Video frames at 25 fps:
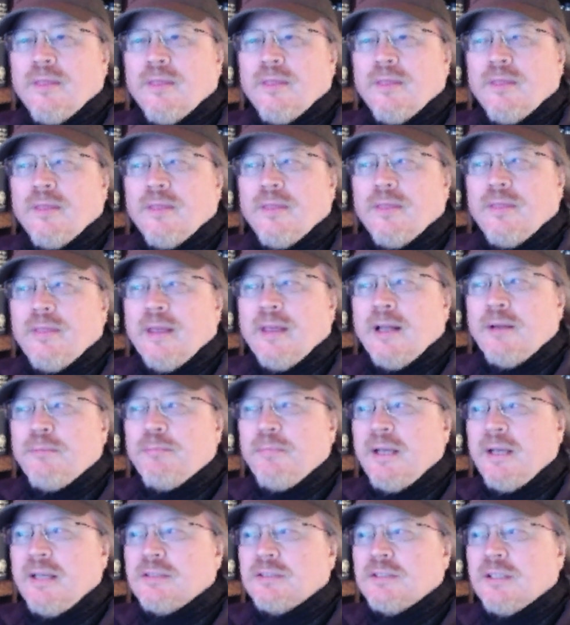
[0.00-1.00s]
that
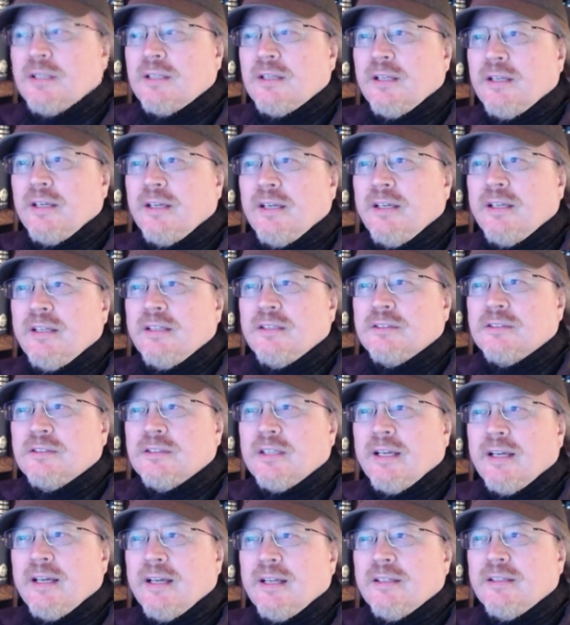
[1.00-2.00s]
basically
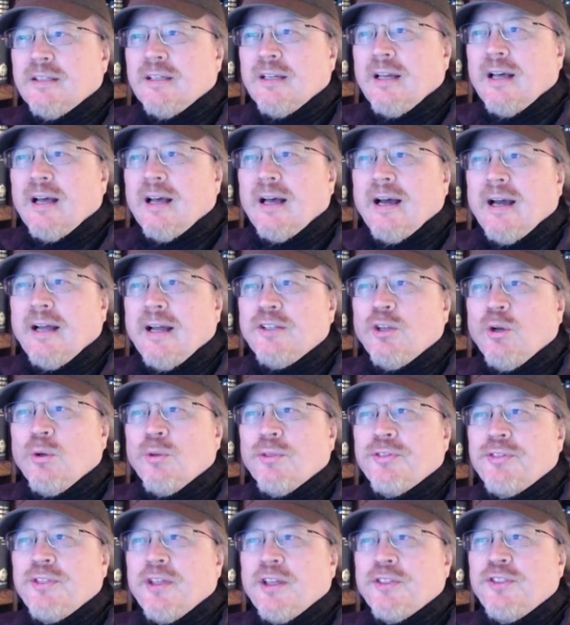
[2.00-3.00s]
said, I
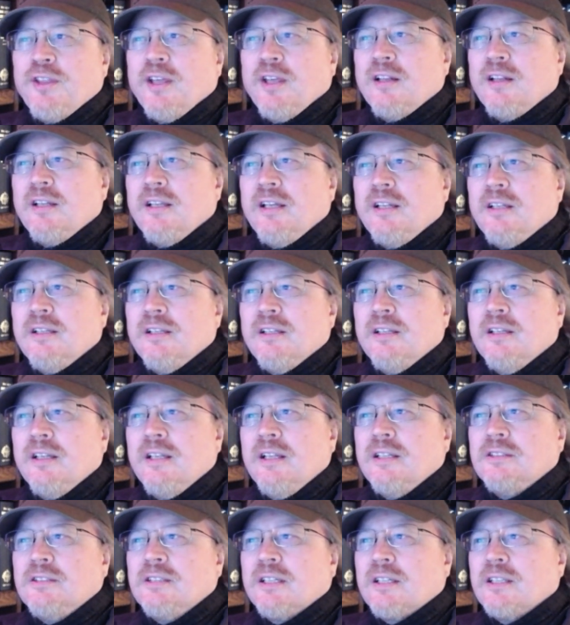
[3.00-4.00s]
don't think the elite
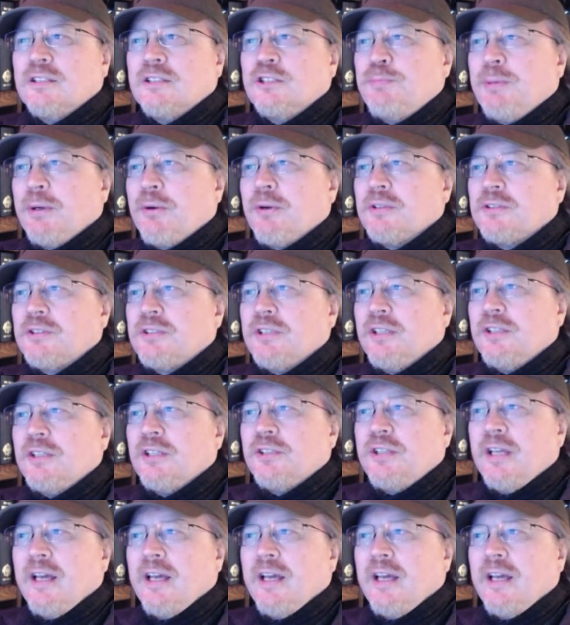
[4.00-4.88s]
needs a conspiracy to take